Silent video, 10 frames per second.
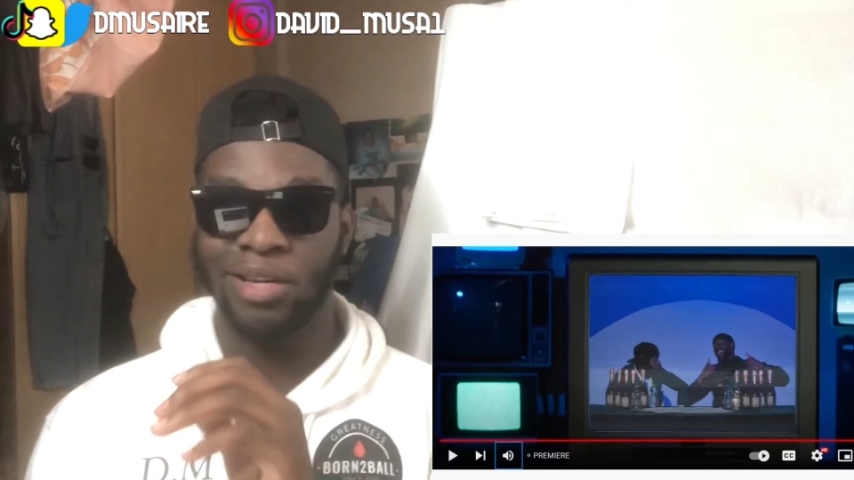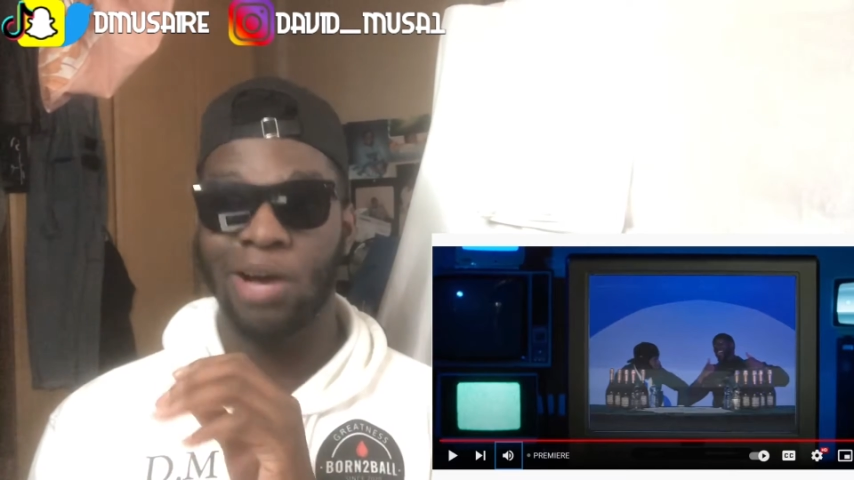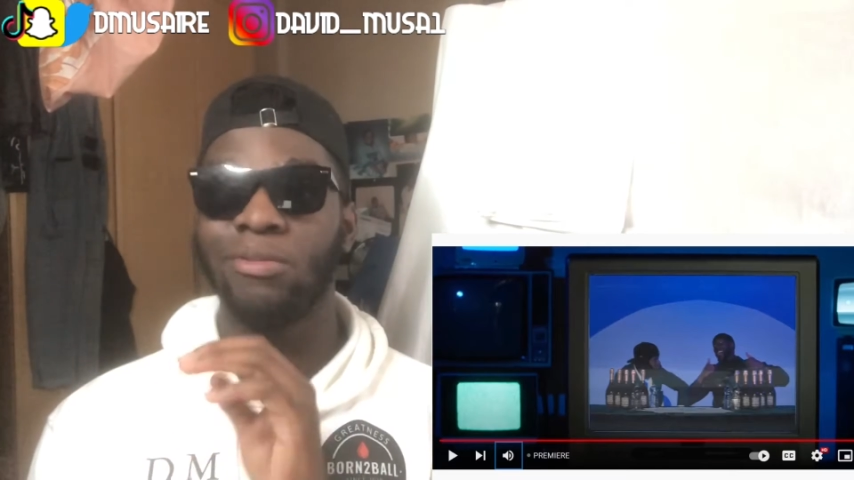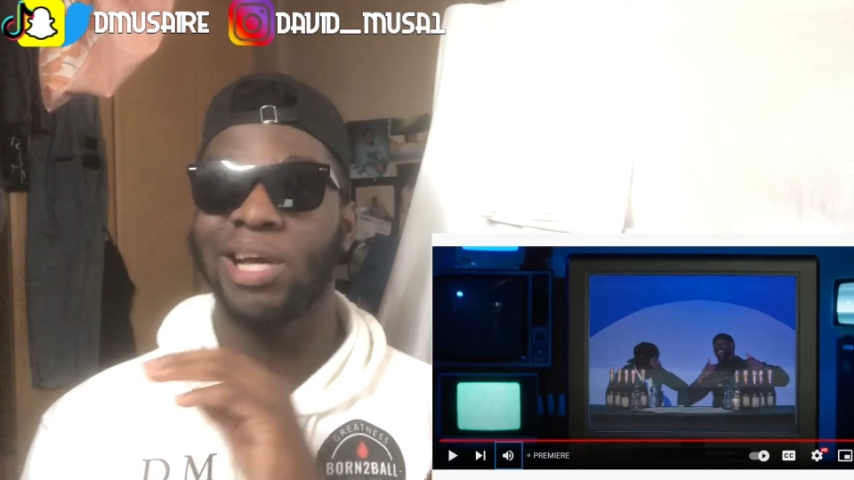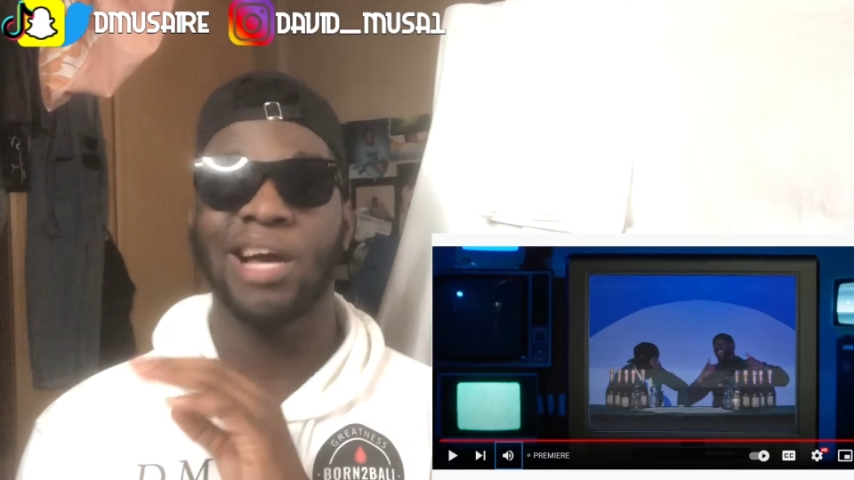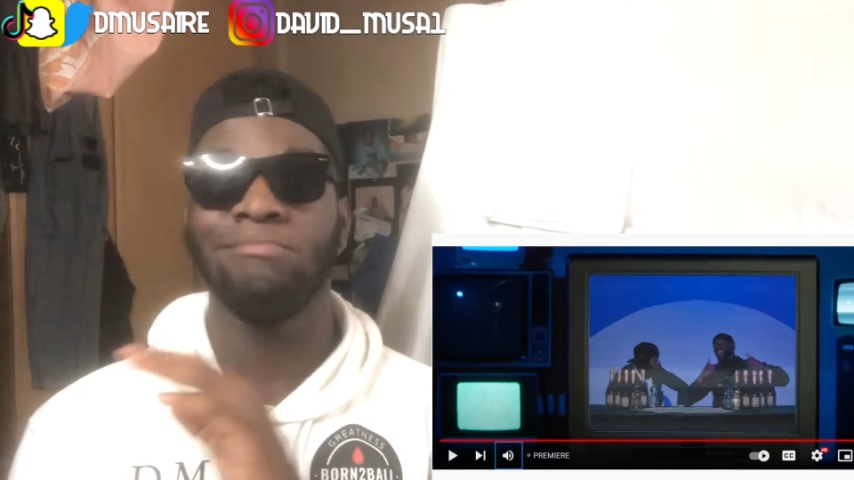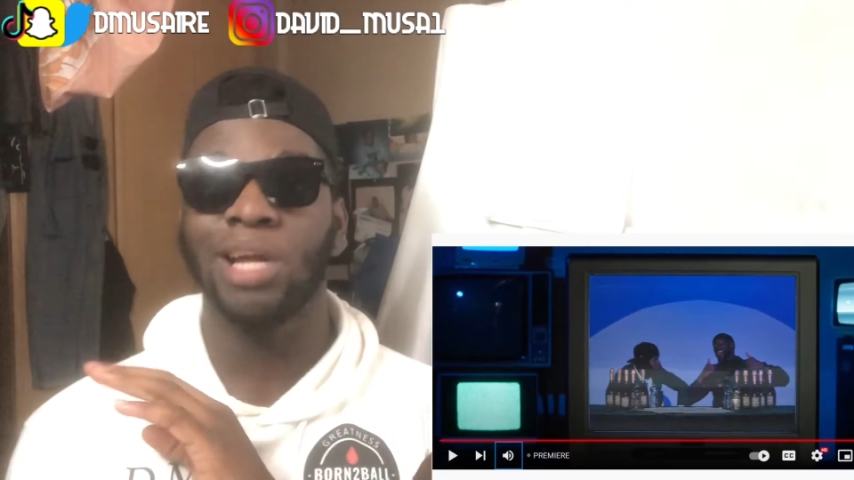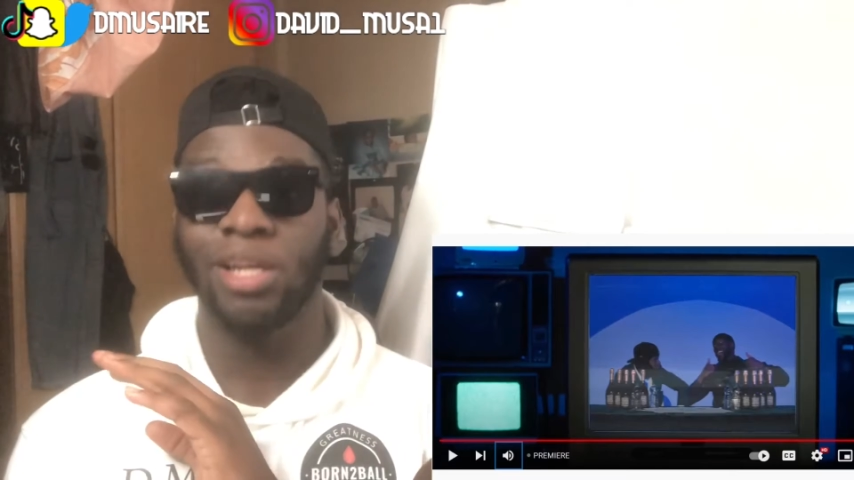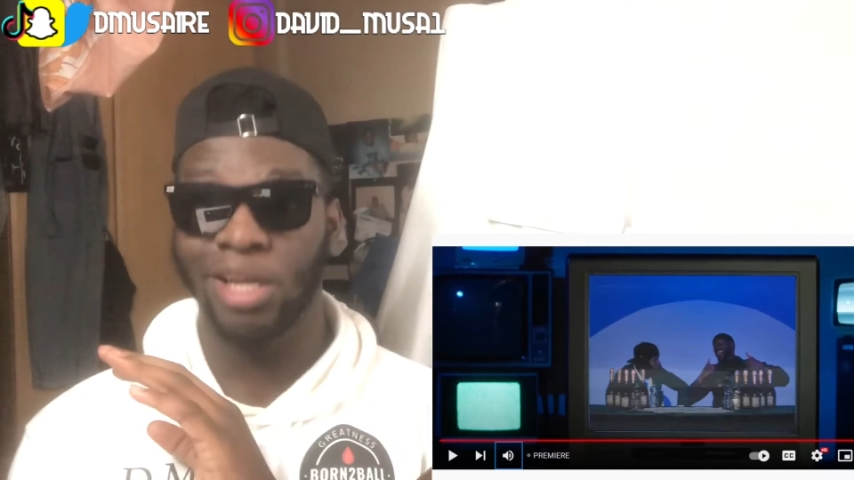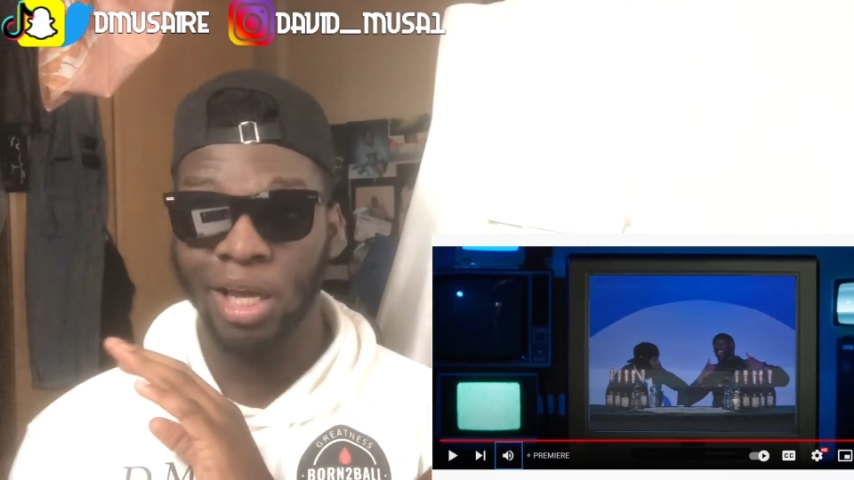That one could have
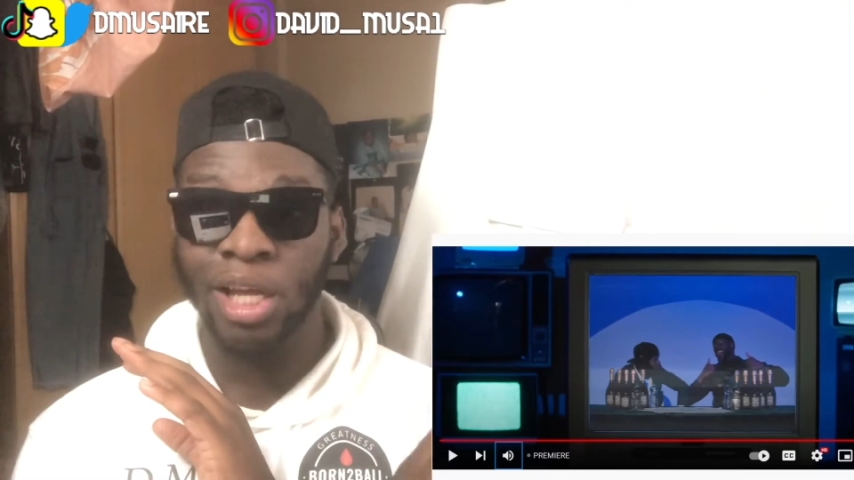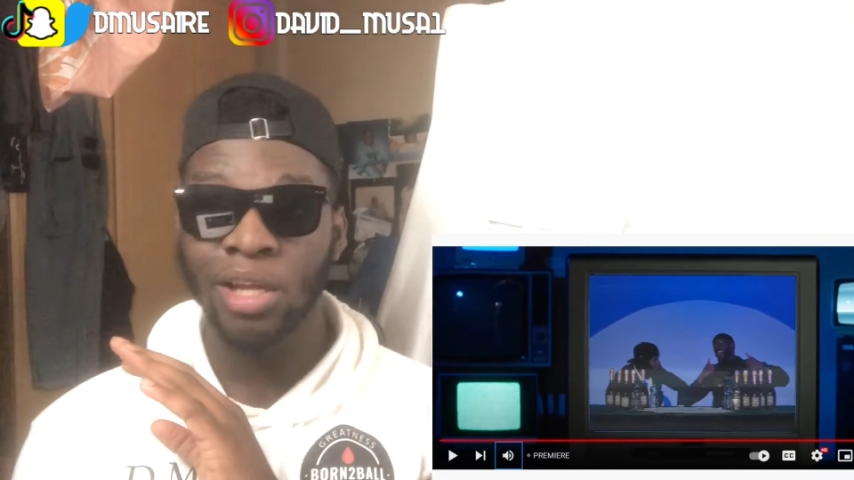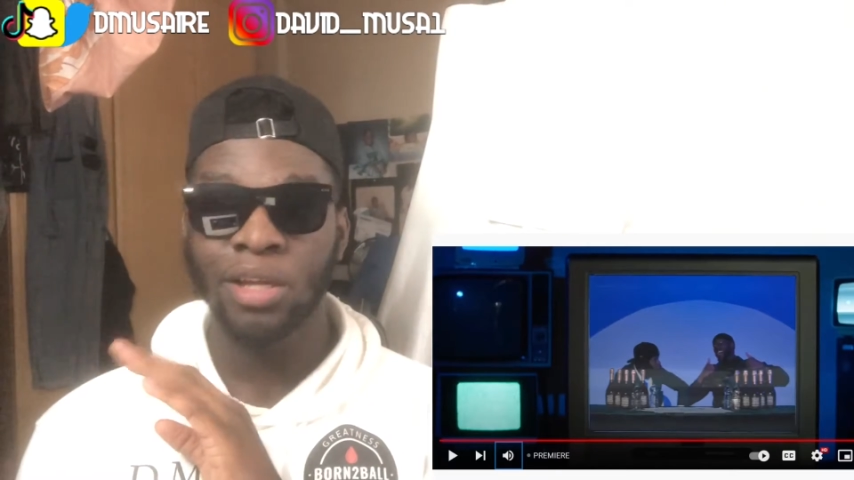man uh,